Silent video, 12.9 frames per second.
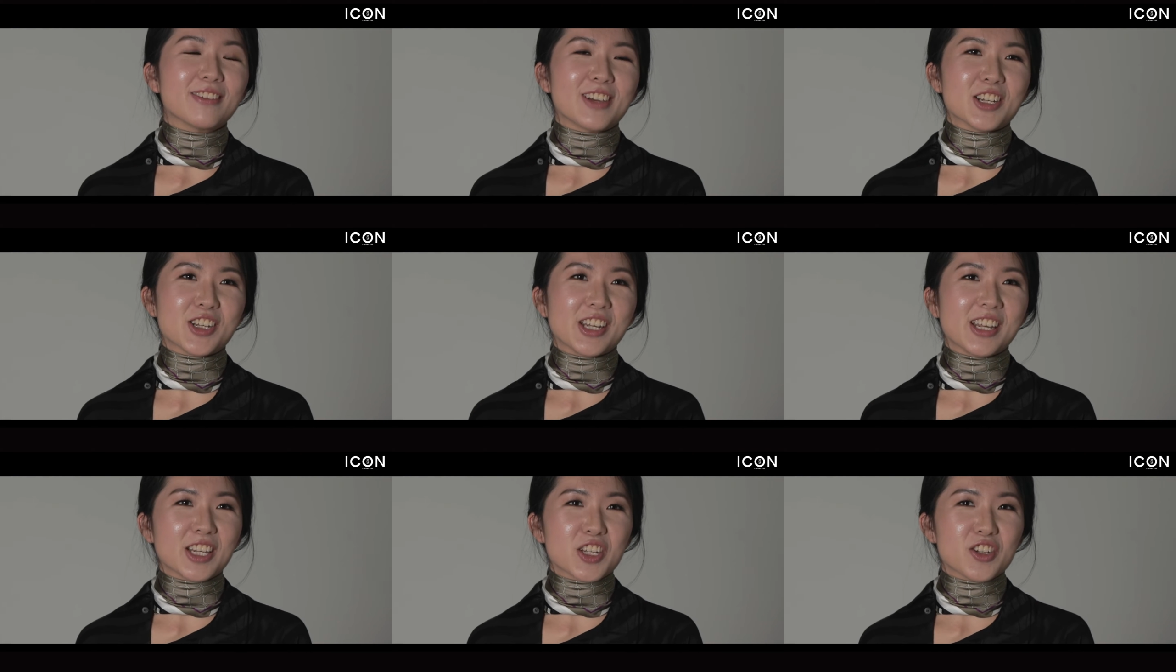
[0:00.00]
in the
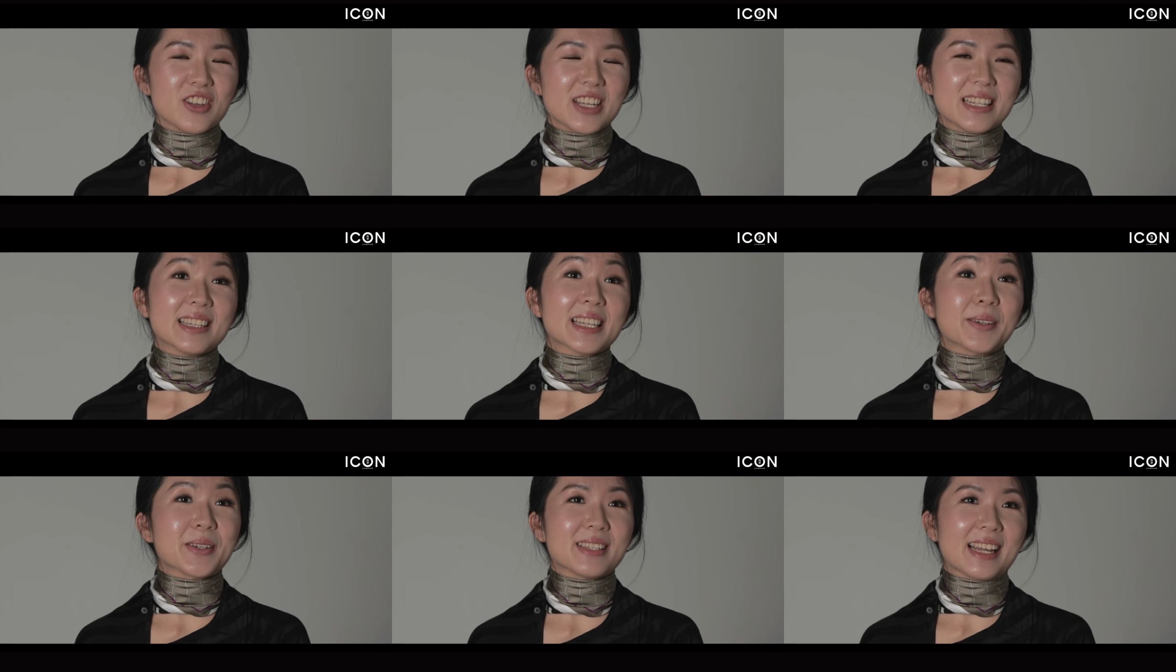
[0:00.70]
fashion industry
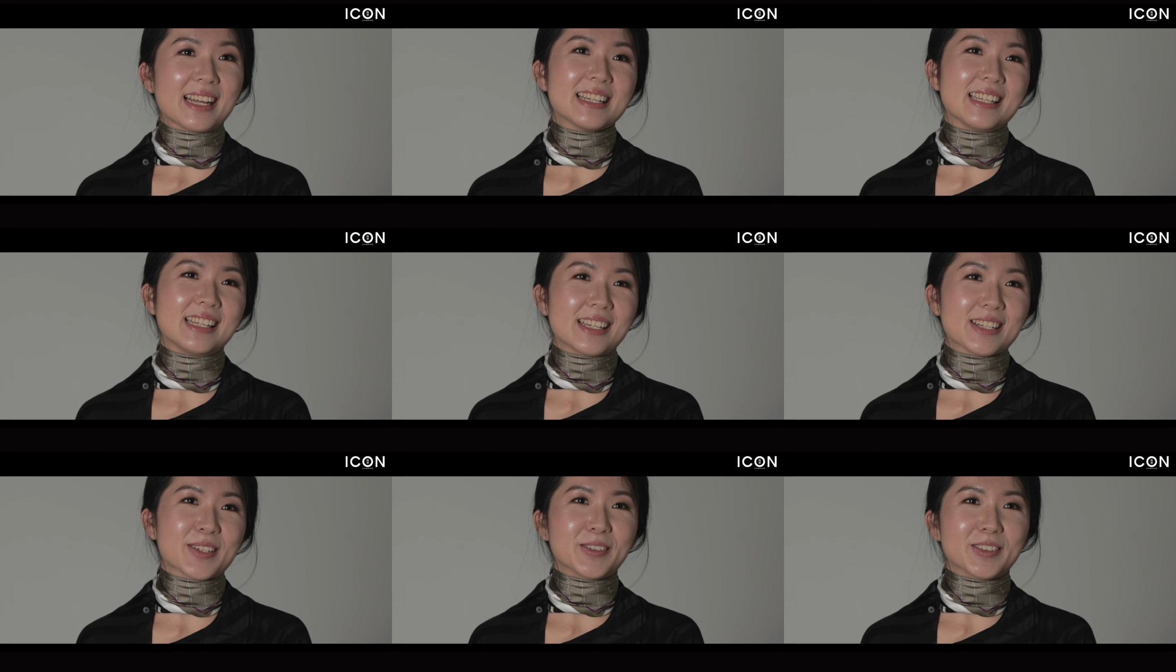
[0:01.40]
since I was 19
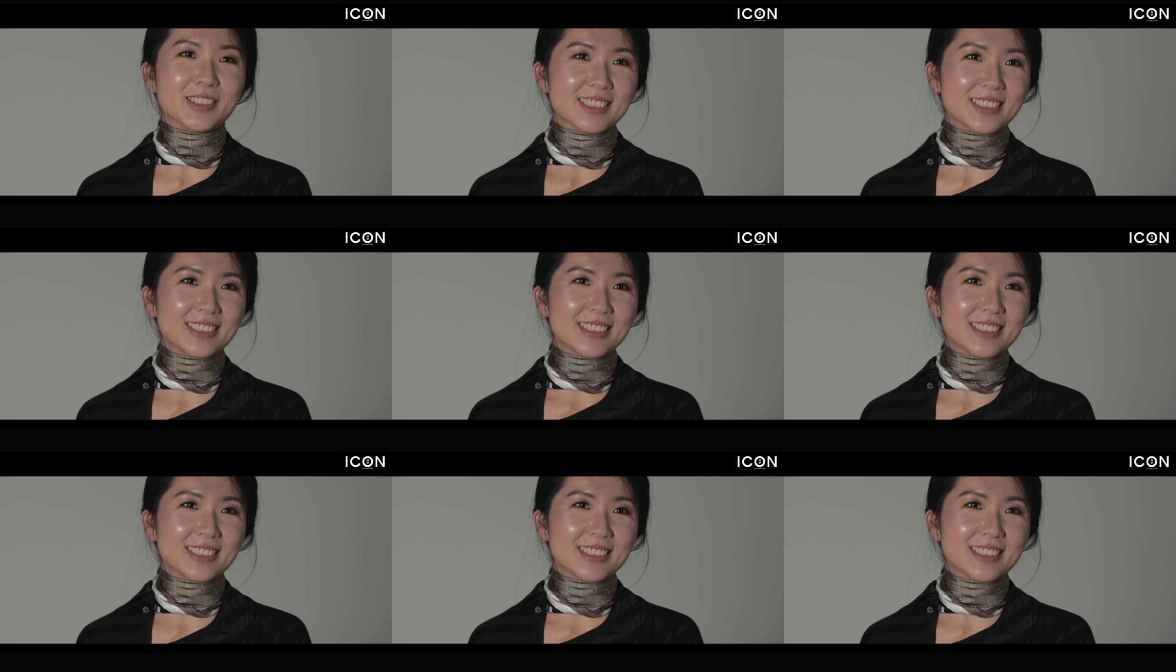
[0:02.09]
years old.